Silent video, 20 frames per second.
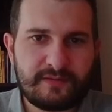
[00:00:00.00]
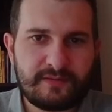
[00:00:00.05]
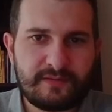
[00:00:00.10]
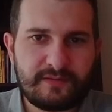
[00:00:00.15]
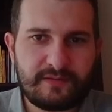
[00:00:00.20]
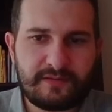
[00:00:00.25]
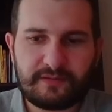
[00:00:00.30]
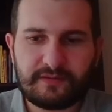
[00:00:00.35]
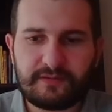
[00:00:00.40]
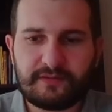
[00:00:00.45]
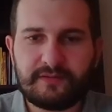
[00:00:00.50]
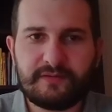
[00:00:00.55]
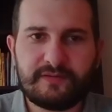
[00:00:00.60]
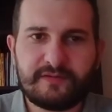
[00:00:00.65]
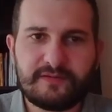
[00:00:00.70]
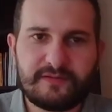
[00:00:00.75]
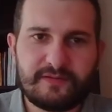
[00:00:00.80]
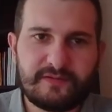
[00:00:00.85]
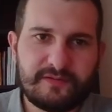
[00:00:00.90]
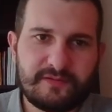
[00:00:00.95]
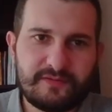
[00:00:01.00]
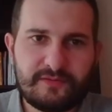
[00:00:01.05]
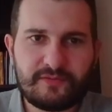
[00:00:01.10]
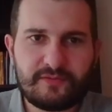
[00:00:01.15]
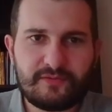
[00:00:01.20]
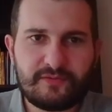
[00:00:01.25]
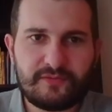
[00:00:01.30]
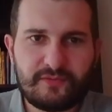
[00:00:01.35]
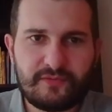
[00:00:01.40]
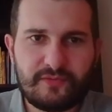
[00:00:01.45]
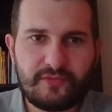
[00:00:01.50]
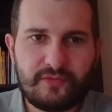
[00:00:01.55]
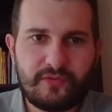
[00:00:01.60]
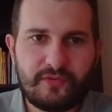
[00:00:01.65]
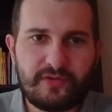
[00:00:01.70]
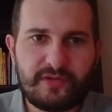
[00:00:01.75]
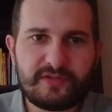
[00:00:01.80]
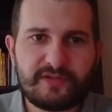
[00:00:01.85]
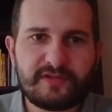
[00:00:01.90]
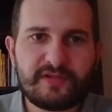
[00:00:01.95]
like this or
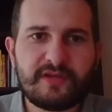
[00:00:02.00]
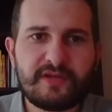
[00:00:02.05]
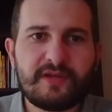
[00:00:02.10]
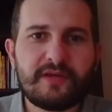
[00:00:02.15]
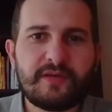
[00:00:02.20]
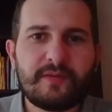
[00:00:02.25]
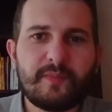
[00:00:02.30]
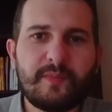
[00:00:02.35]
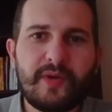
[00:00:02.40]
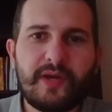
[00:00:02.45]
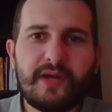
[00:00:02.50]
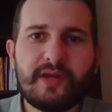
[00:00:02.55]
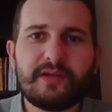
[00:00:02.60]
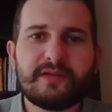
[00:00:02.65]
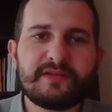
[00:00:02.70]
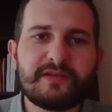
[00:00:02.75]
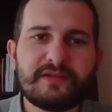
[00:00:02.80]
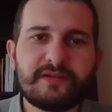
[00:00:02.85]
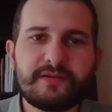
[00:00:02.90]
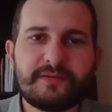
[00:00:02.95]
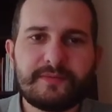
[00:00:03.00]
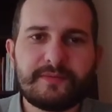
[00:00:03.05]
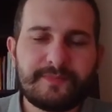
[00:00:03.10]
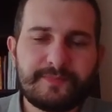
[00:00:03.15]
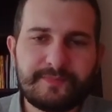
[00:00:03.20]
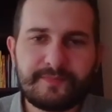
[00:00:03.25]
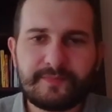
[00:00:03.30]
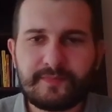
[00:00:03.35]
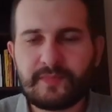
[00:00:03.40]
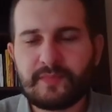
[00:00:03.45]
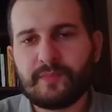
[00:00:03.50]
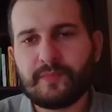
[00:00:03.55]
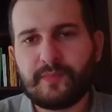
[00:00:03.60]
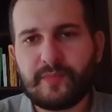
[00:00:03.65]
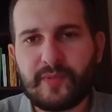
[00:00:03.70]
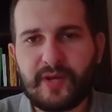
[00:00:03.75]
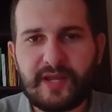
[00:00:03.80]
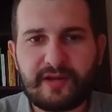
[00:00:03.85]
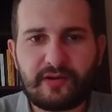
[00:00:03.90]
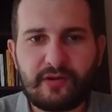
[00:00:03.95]
this, but
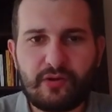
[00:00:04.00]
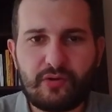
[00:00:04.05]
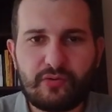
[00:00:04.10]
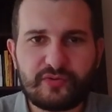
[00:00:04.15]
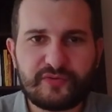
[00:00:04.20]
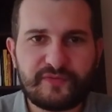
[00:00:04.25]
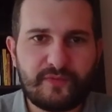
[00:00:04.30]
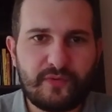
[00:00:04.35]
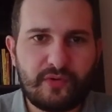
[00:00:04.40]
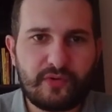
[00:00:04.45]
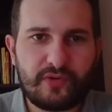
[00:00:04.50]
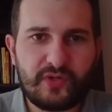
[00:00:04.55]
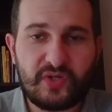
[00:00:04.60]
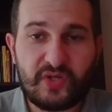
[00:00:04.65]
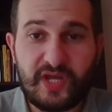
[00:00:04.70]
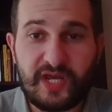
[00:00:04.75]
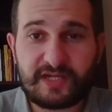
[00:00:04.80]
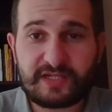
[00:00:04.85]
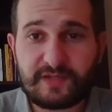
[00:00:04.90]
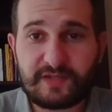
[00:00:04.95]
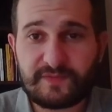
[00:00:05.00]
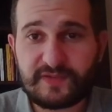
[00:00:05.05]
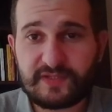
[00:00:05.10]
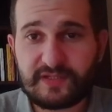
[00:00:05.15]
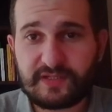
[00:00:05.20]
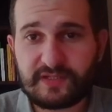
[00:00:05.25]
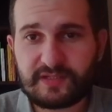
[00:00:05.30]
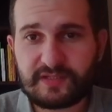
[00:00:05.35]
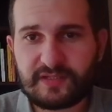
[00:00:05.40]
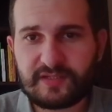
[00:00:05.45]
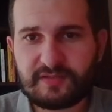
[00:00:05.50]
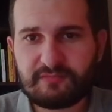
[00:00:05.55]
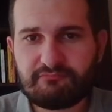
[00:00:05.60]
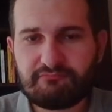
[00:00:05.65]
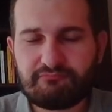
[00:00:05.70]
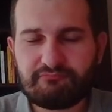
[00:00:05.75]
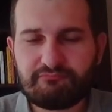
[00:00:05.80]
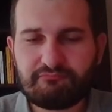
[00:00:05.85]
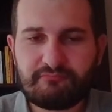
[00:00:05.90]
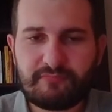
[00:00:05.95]
black goes for knight f6,
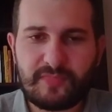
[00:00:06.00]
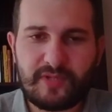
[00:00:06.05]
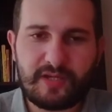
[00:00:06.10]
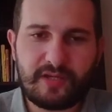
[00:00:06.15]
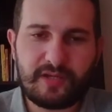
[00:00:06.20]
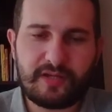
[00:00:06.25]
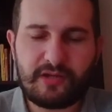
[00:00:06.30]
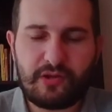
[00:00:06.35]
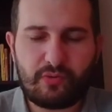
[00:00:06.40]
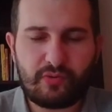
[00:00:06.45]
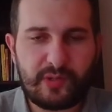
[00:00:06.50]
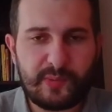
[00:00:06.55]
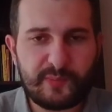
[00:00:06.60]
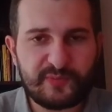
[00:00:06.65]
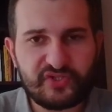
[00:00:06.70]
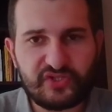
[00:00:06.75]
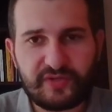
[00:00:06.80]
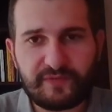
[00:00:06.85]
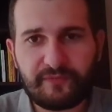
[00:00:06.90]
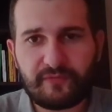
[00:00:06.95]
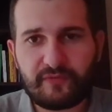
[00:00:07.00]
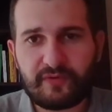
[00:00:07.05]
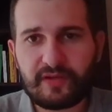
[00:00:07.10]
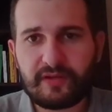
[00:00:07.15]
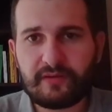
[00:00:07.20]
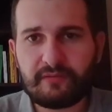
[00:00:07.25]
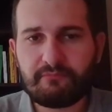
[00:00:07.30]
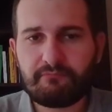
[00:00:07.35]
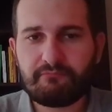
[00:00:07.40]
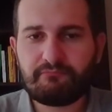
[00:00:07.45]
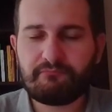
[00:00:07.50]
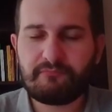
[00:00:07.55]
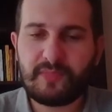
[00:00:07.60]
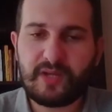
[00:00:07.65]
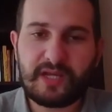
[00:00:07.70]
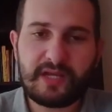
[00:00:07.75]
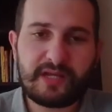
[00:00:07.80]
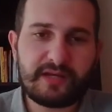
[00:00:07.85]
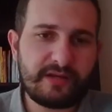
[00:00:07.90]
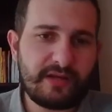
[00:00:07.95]
and now comes g3.
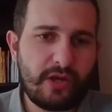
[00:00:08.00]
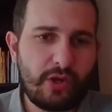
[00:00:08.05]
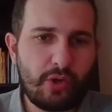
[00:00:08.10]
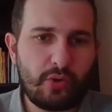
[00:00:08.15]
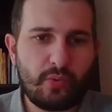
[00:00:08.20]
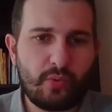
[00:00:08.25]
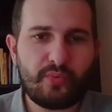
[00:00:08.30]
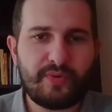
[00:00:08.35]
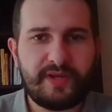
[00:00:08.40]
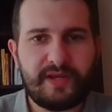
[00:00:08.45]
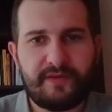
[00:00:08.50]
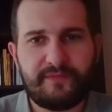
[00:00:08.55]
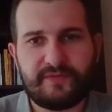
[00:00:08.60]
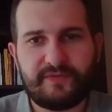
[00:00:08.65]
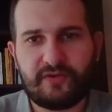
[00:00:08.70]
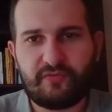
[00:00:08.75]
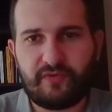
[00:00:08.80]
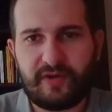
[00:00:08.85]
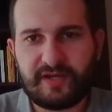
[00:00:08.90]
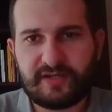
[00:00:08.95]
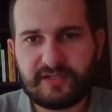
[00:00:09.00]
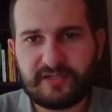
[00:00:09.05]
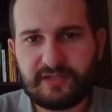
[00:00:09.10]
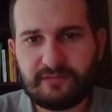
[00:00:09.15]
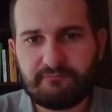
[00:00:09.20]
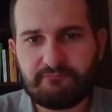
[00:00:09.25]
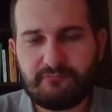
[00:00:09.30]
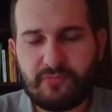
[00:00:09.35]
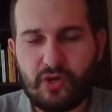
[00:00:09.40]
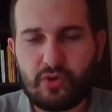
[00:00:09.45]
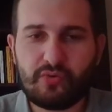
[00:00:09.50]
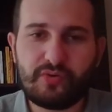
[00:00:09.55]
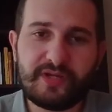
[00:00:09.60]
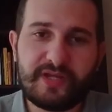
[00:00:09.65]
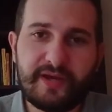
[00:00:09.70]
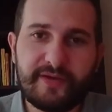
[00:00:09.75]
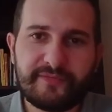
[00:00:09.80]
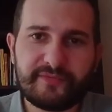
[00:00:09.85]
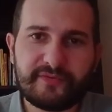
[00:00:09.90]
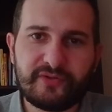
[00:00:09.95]
And now we have the reti only
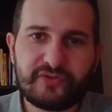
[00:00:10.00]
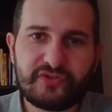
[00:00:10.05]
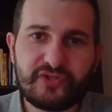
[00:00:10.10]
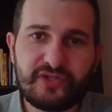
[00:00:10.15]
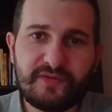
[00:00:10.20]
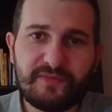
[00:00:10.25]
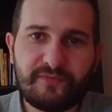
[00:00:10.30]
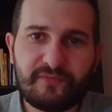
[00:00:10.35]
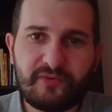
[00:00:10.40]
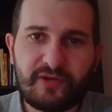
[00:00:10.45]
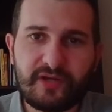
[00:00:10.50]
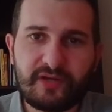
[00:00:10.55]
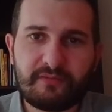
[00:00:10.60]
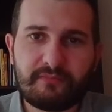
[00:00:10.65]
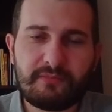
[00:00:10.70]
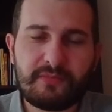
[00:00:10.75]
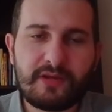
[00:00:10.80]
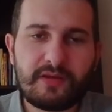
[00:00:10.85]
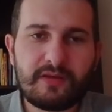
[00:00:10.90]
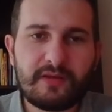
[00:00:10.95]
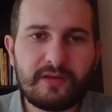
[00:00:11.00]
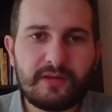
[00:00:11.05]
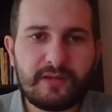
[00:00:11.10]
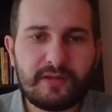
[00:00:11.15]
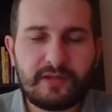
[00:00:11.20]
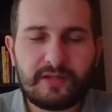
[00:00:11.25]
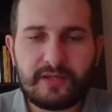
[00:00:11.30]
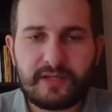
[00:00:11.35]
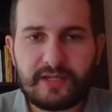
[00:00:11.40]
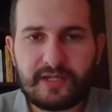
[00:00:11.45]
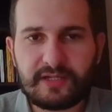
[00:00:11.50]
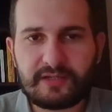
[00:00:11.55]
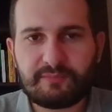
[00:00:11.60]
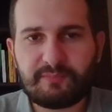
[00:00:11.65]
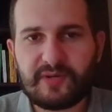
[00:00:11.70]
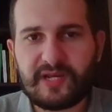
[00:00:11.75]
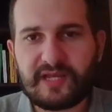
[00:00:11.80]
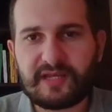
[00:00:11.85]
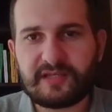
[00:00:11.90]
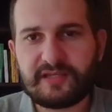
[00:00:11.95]
after g3, and
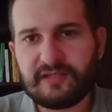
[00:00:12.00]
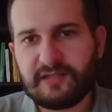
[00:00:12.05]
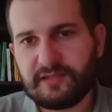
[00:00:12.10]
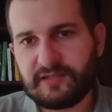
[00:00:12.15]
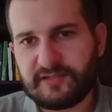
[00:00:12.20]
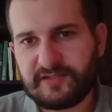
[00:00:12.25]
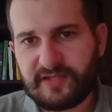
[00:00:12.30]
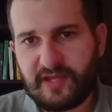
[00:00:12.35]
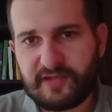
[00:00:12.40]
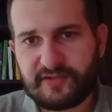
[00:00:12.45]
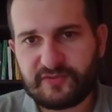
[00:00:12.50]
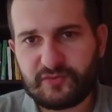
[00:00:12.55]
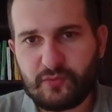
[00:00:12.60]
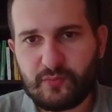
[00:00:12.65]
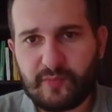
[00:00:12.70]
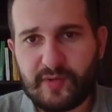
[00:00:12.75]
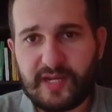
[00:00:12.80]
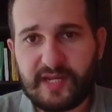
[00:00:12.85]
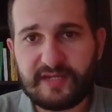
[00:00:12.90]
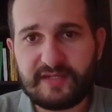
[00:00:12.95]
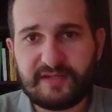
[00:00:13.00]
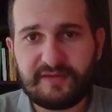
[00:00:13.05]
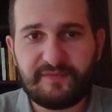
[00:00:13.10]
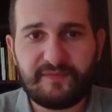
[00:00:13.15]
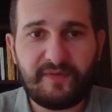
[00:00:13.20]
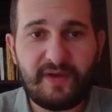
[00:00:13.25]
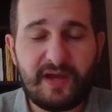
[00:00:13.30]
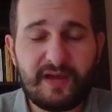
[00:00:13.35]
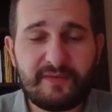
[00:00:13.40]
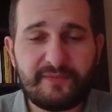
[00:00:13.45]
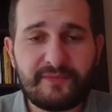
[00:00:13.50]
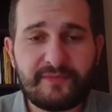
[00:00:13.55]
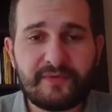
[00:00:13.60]
black here decides to play d5